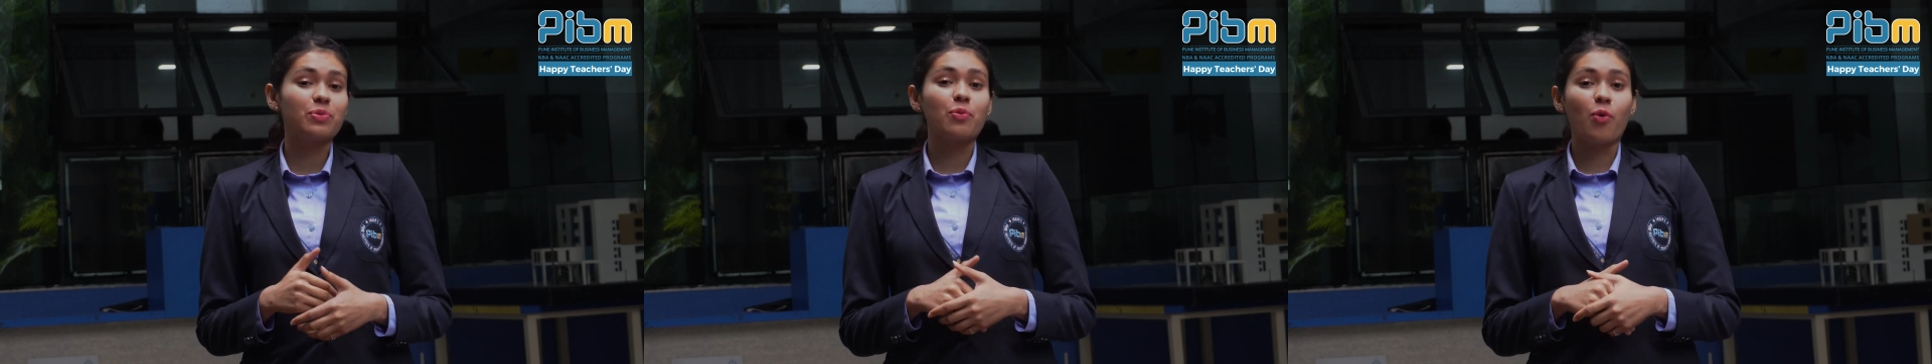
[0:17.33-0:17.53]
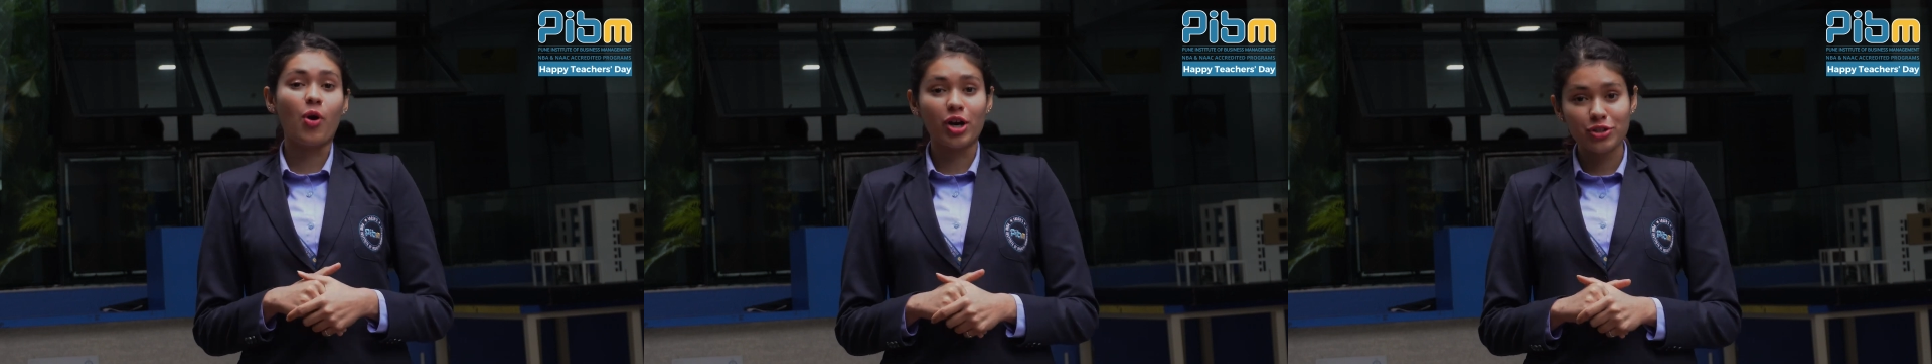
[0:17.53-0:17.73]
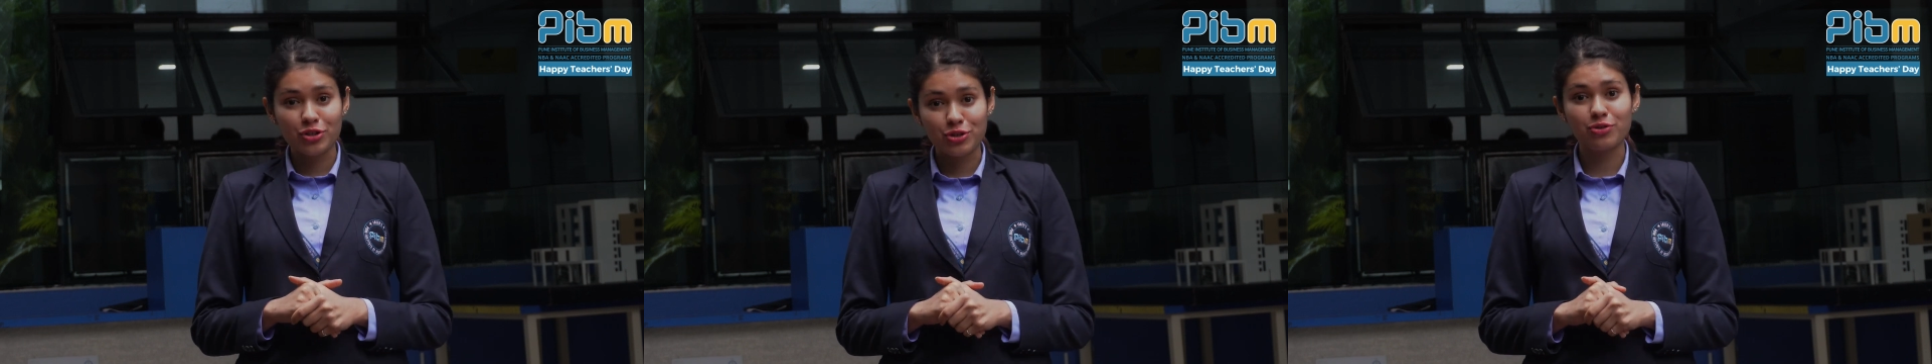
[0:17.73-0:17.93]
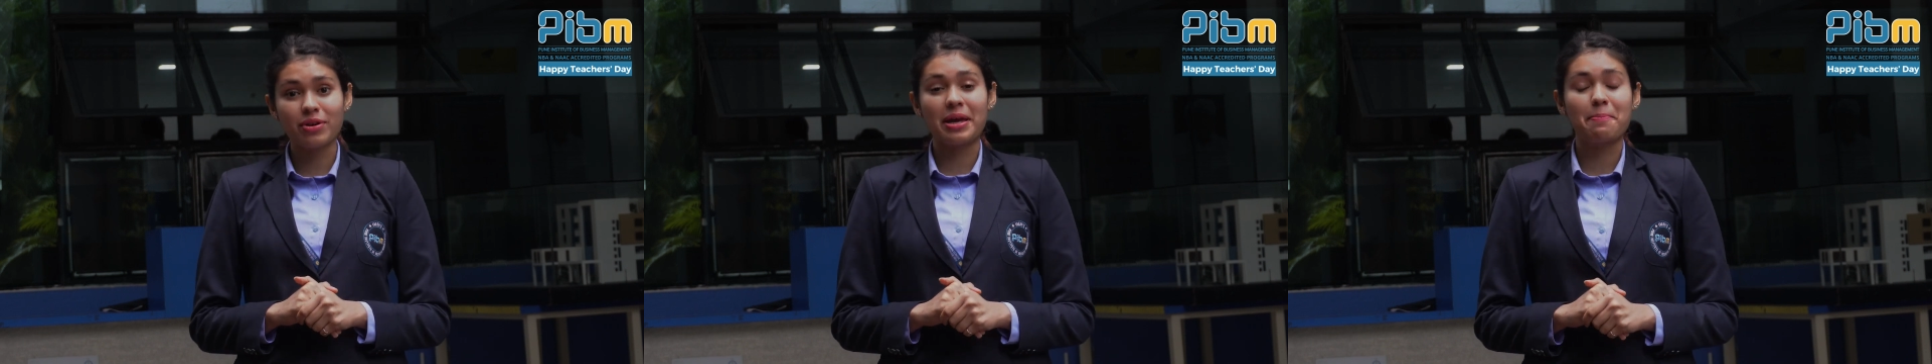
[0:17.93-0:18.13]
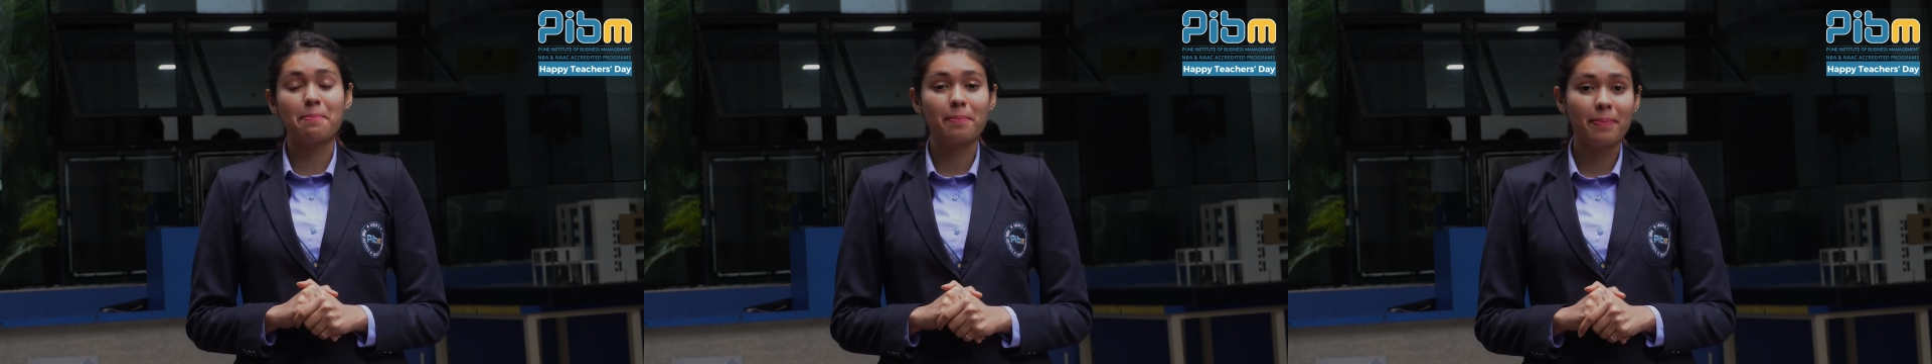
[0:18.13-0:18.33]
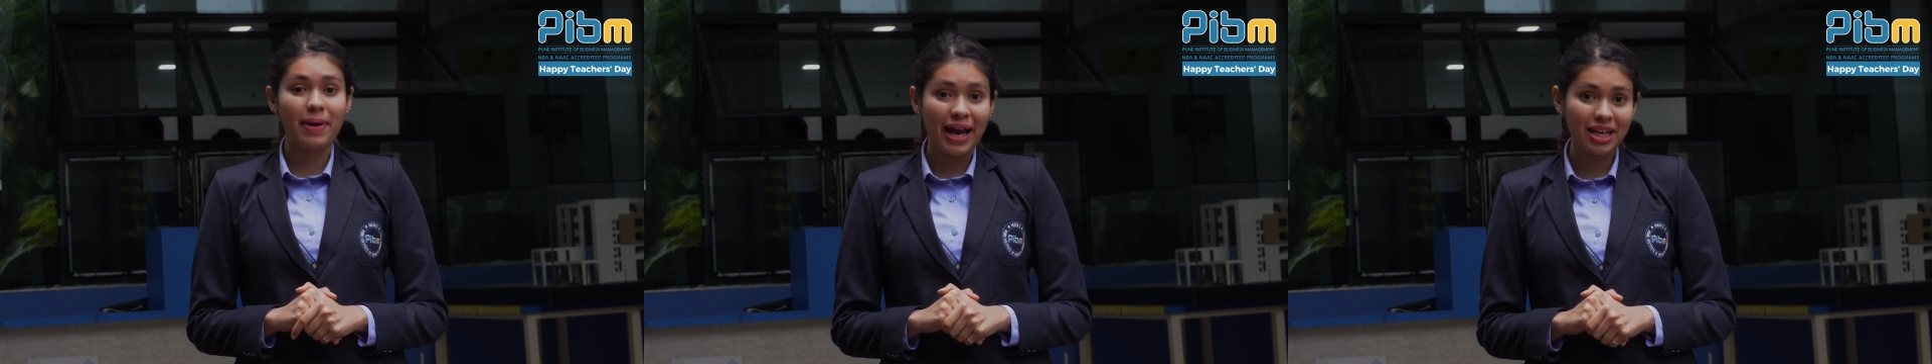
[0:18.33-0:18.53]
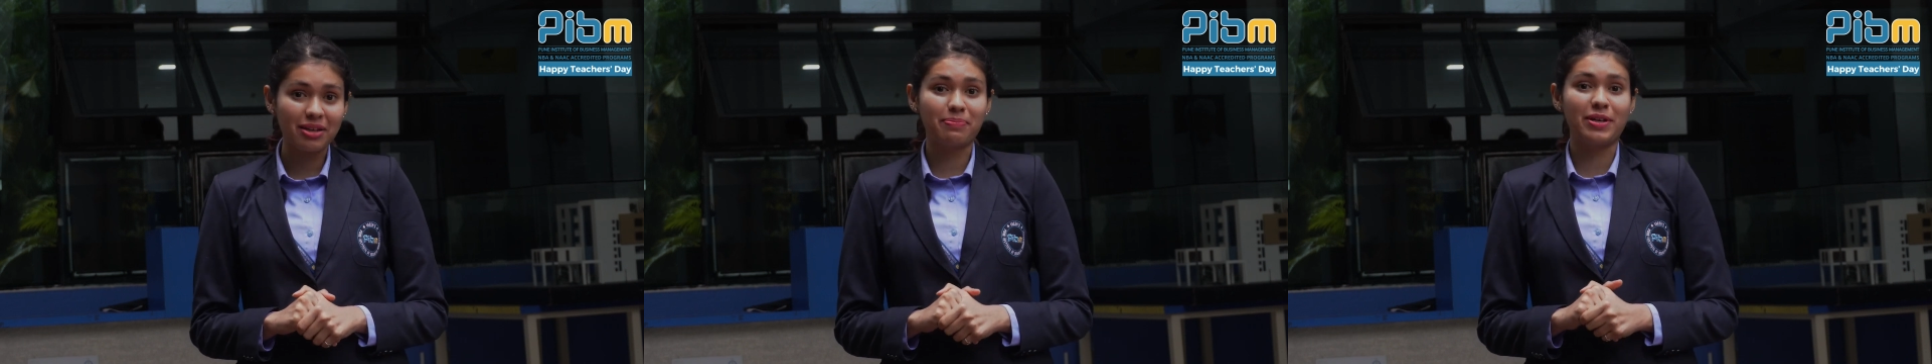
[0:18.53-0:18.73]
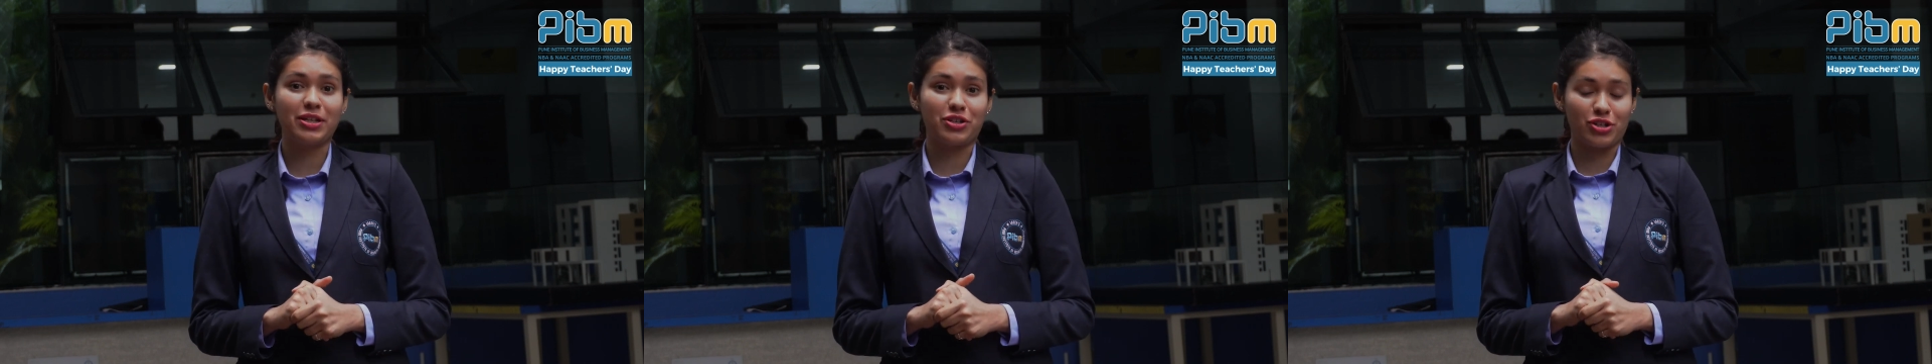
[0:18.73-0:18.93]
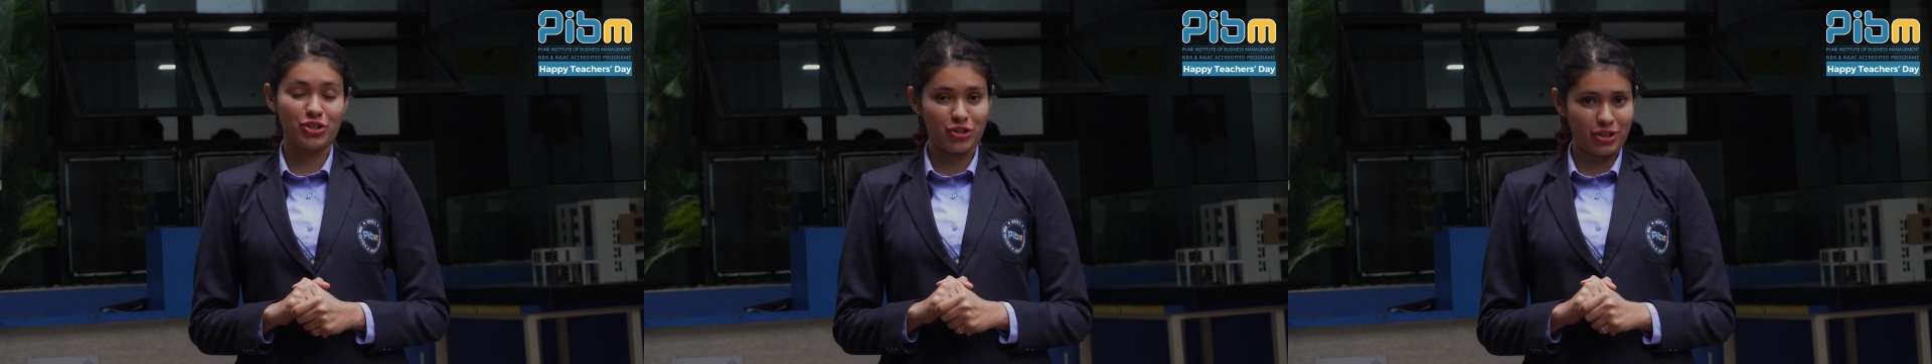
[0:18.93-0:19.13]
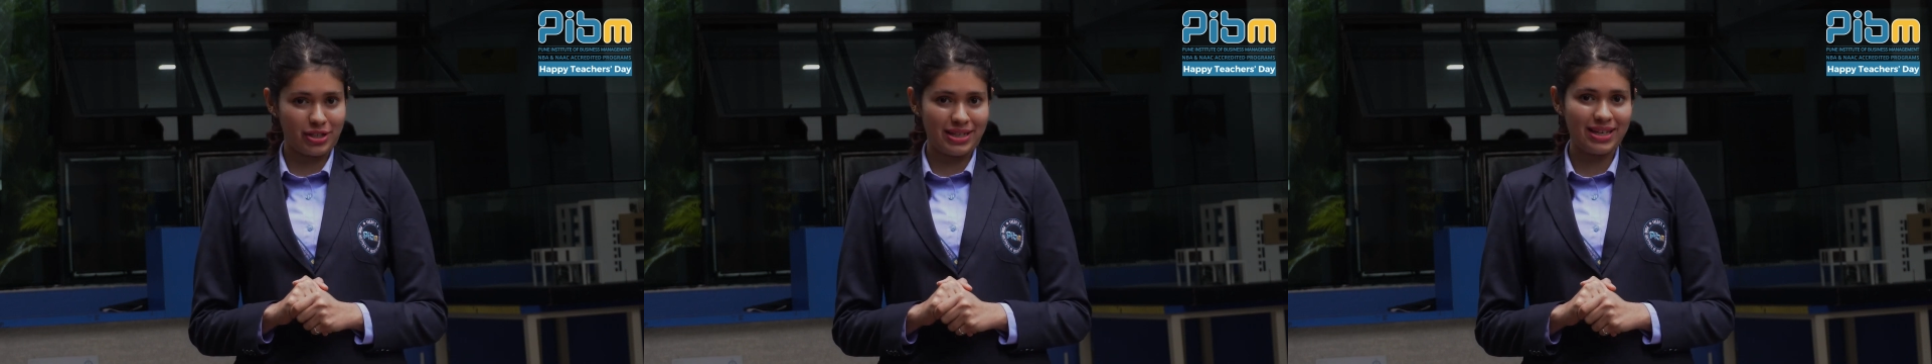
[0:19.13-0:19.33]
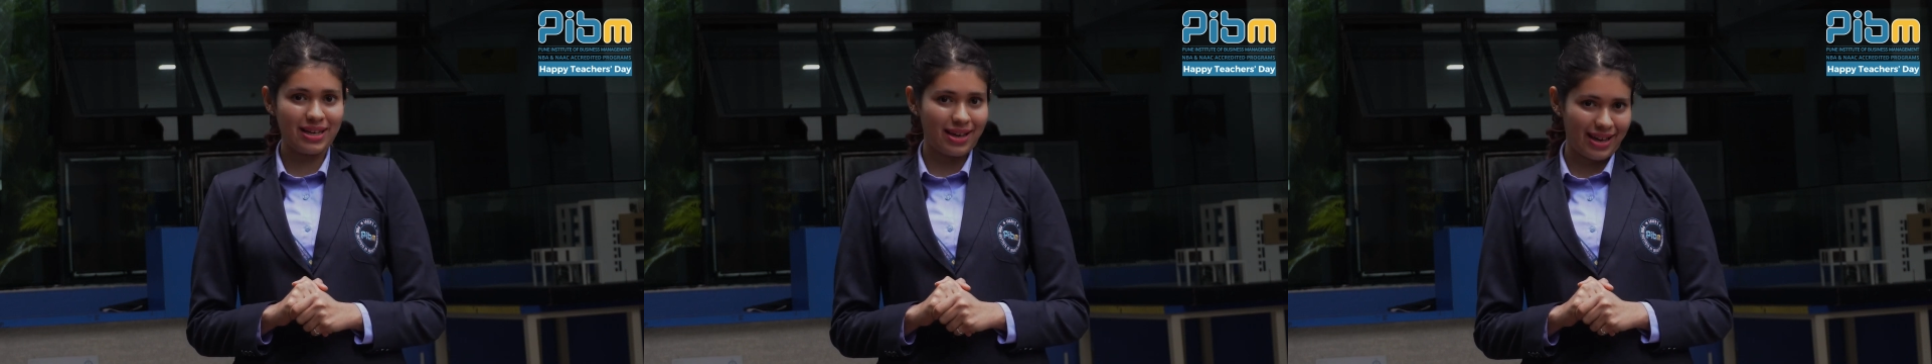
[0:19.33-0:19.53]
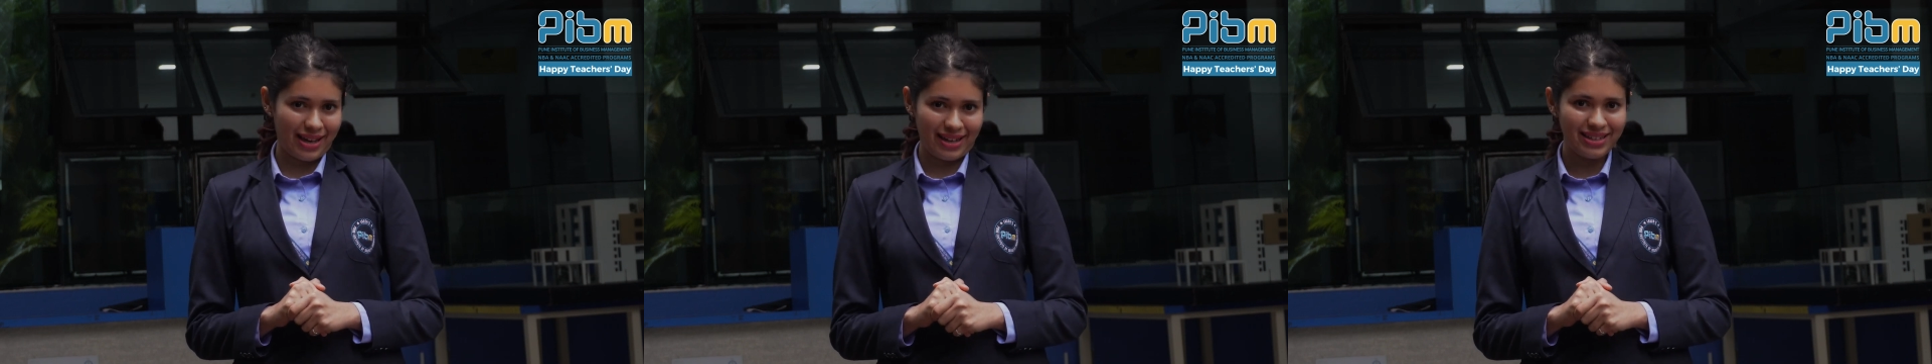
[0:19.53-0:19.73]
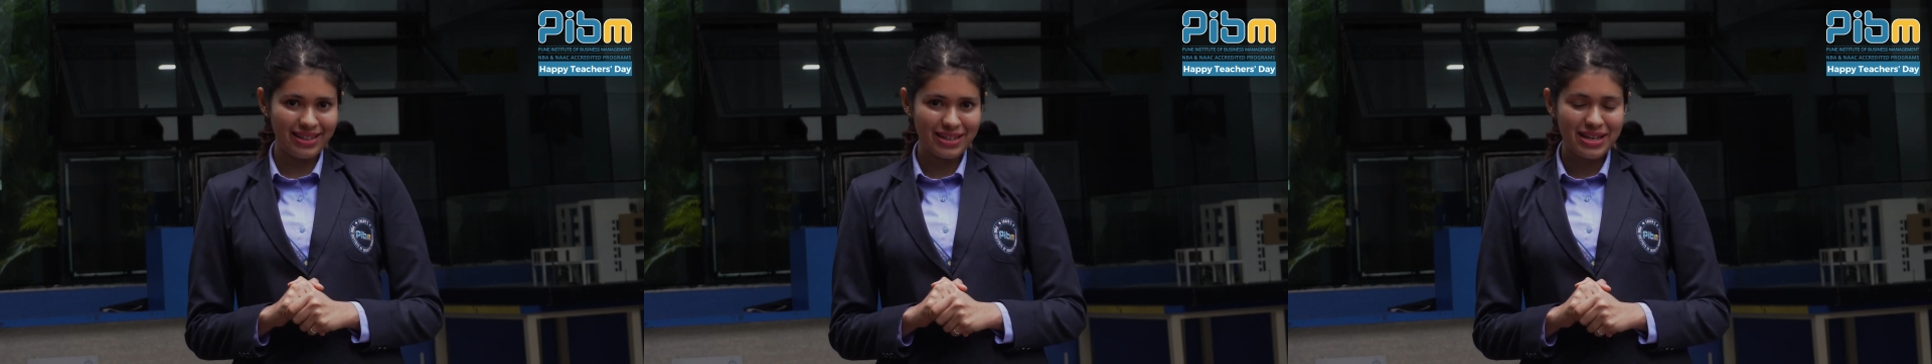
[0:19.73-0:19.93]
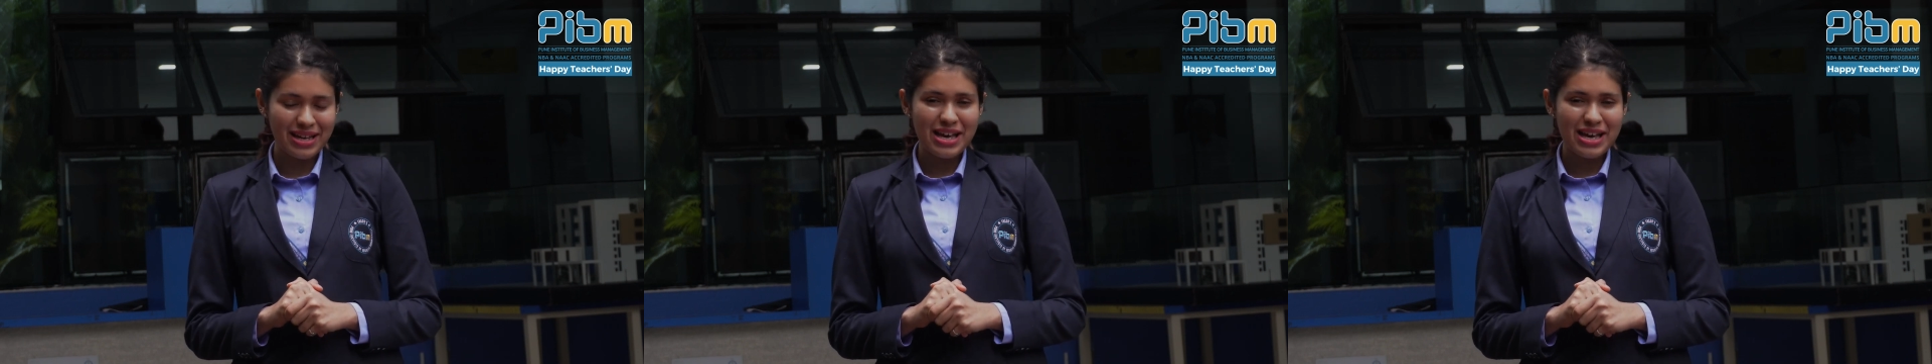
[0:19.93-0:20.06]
want to imbibe in your journey ahead.